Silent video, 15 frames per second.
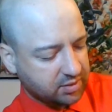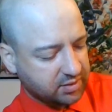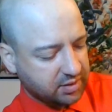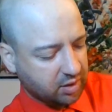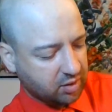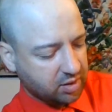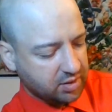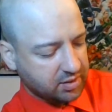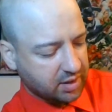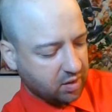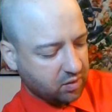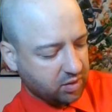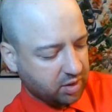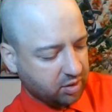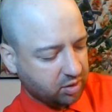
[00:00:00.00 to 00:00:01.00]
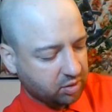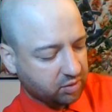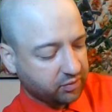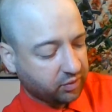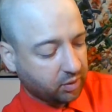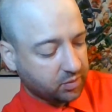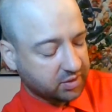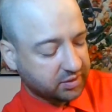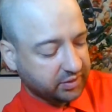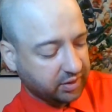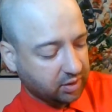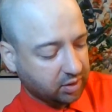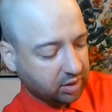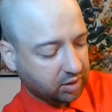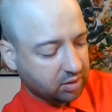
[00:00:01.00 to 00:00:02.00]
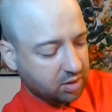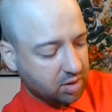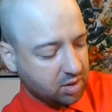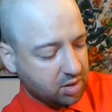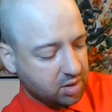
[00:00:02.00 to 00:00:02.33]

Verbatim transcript: staring down at her from the ceiling.